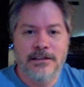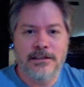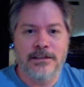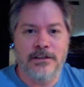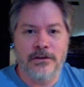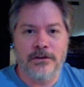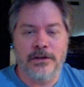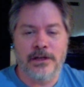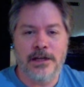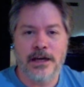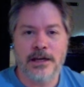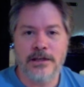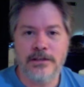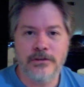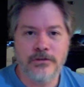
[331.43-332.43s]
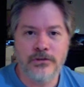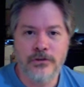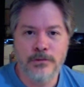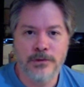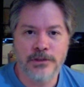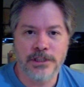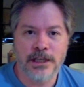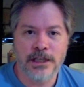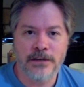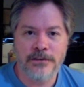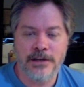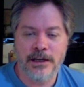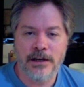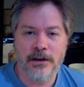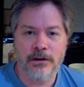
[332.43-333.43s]
you know, the gun YouTubers out
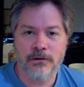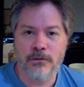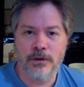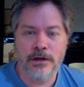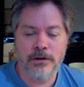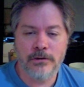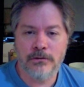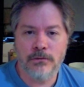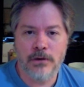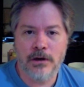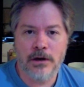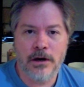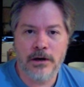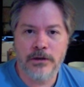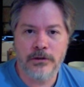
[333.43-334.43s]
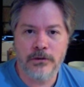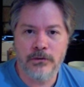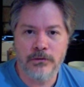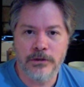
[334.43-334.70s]
there, where where are you?